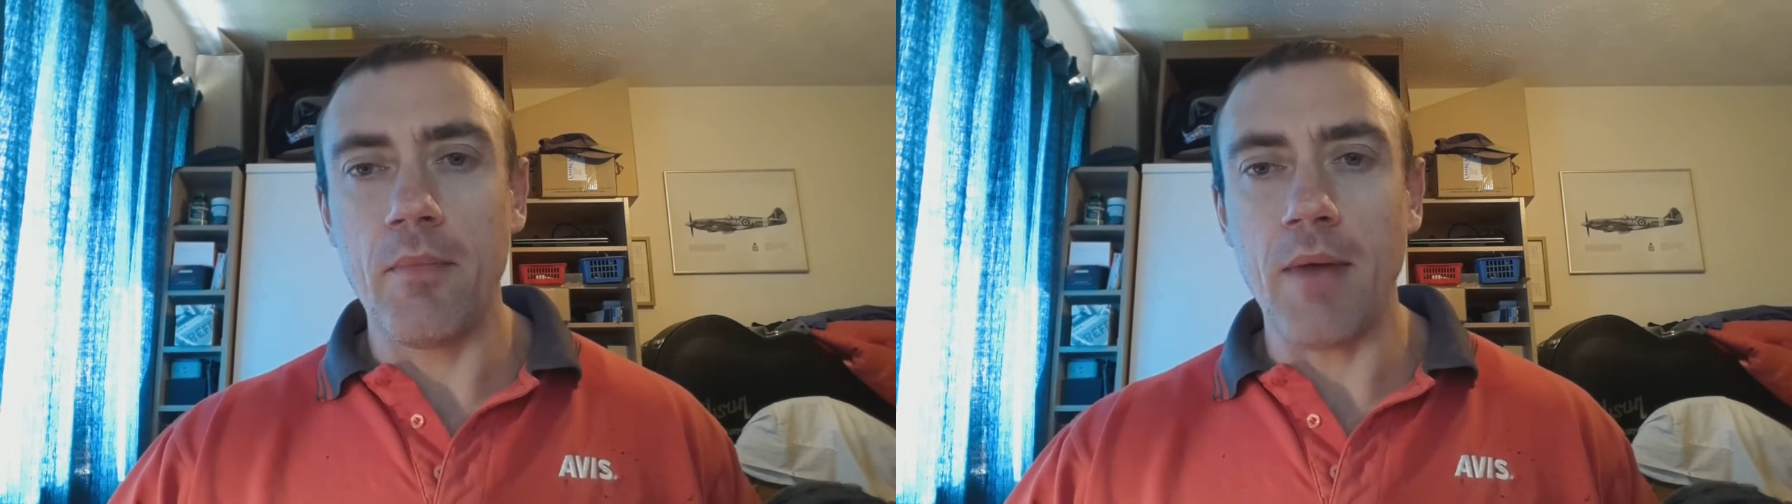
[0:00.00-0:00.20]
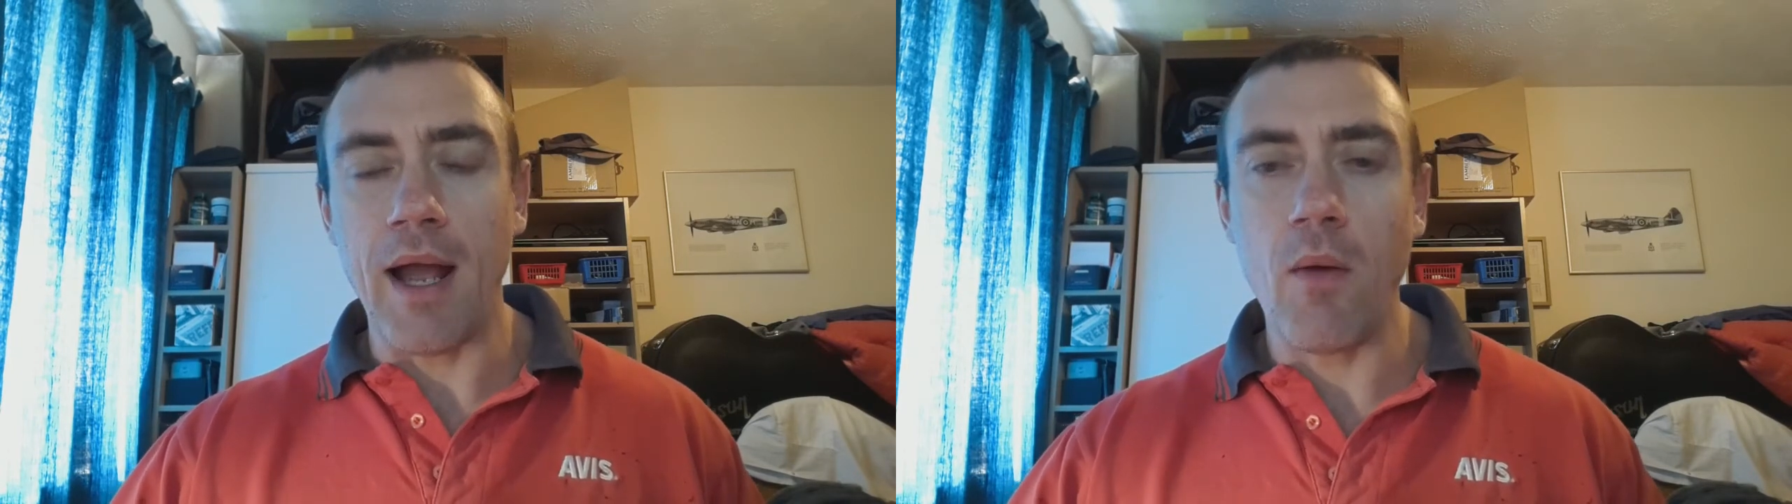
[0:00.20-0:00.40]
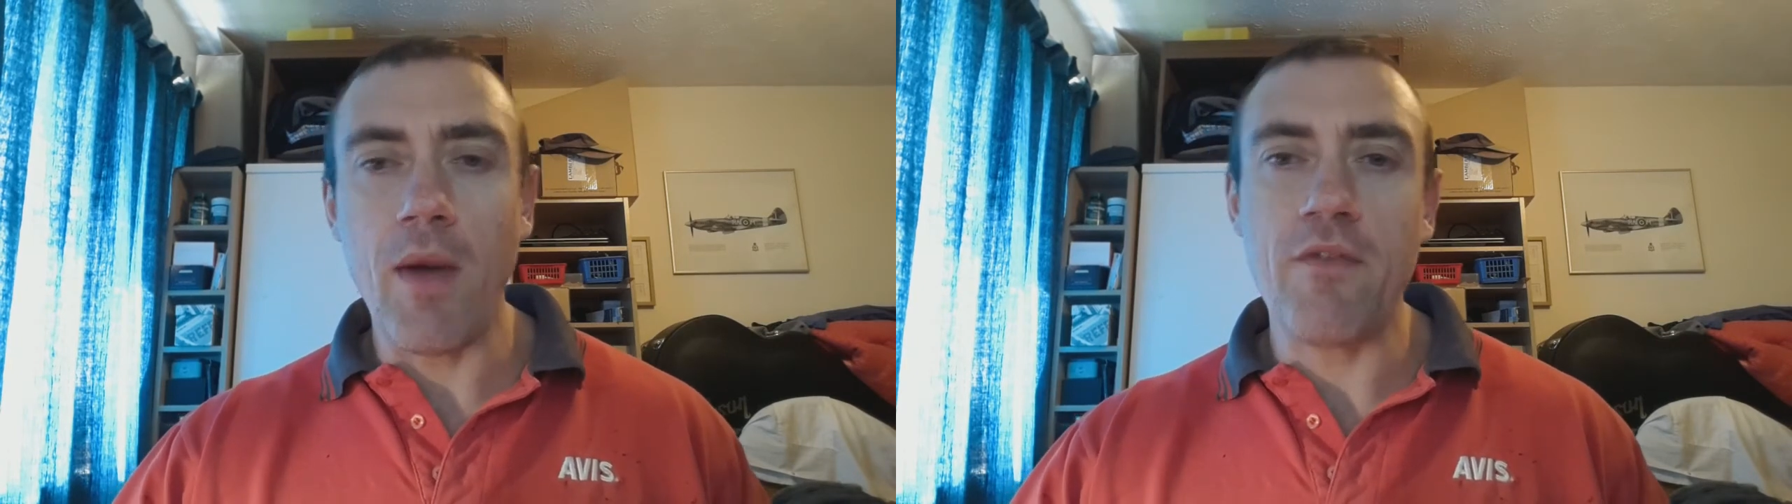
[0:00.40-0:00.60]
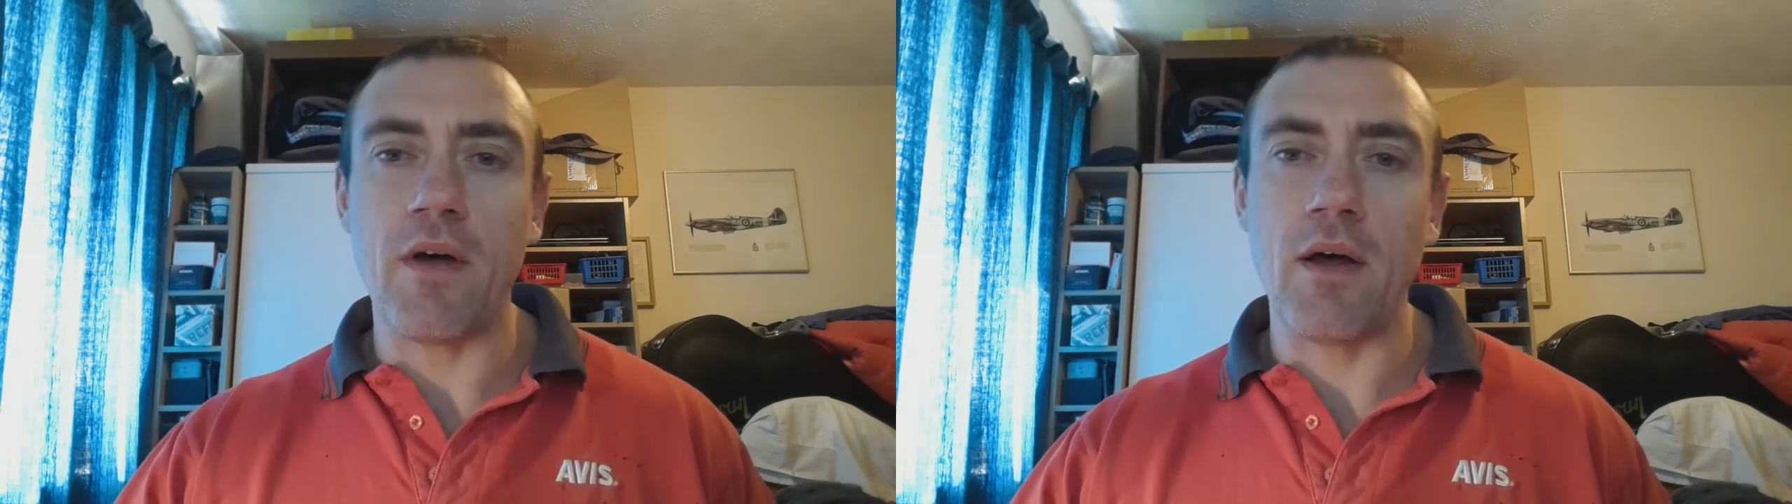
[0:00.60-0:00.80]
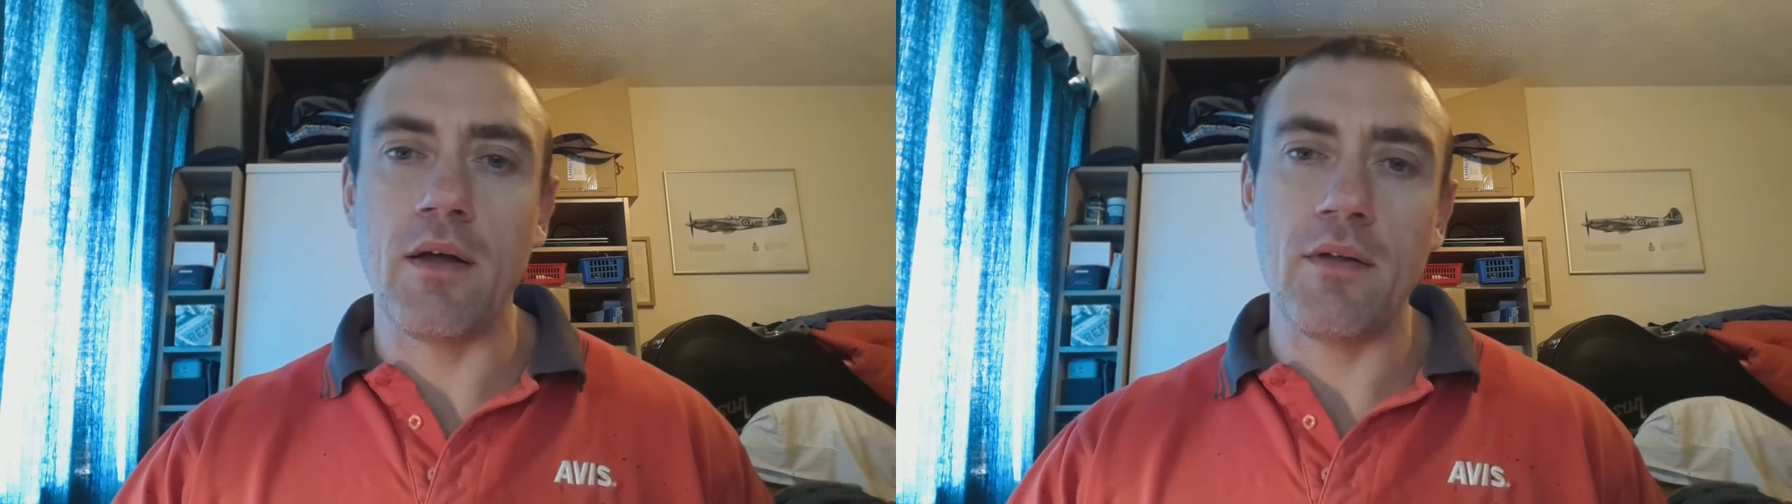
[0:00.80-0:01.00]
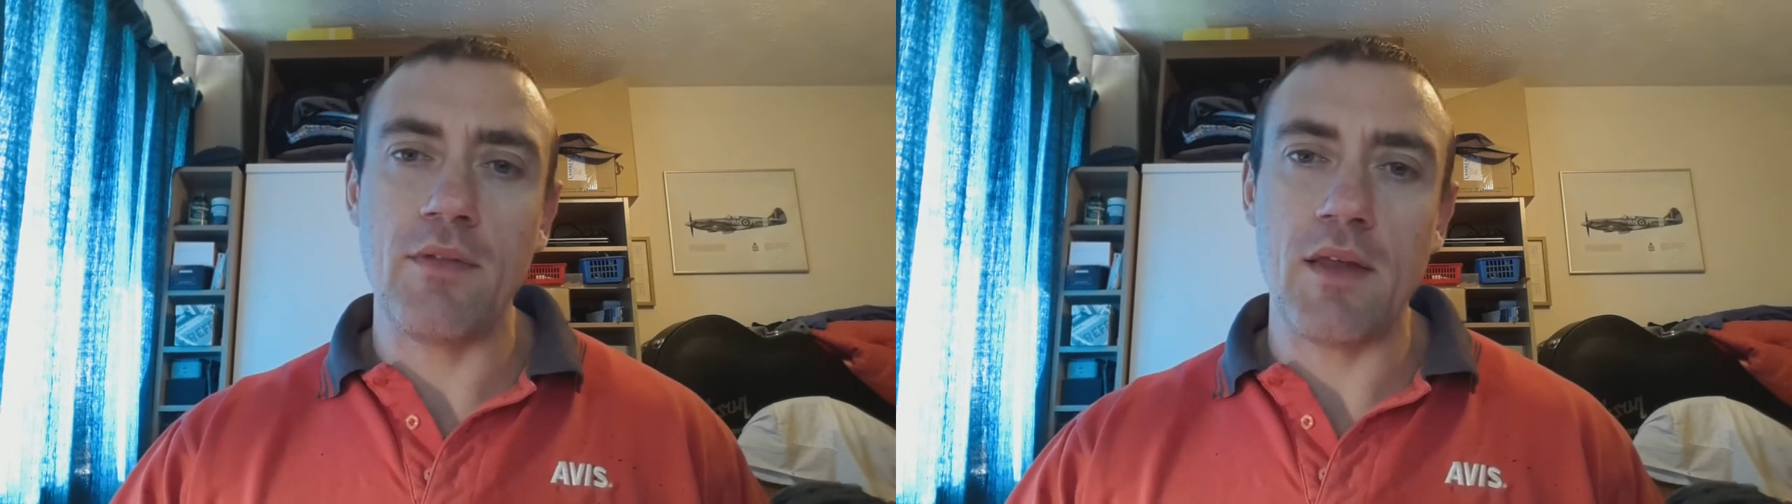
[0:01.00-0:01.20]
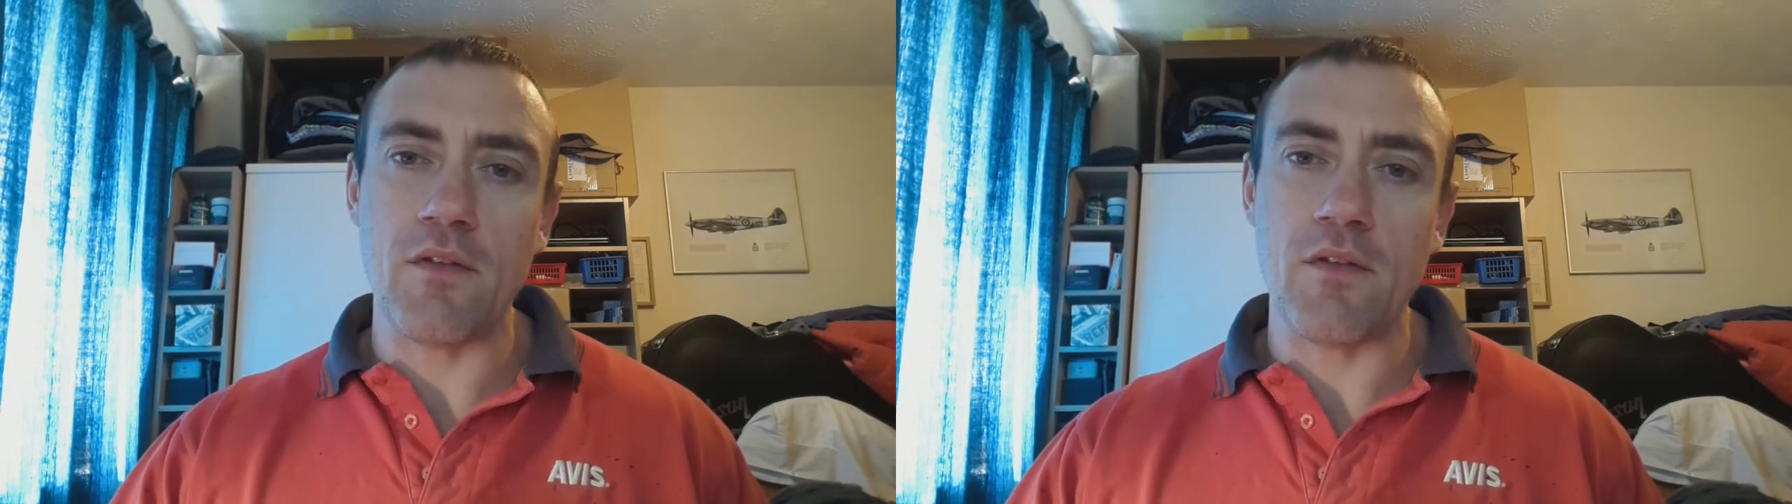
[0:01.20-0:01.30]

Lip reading: However, these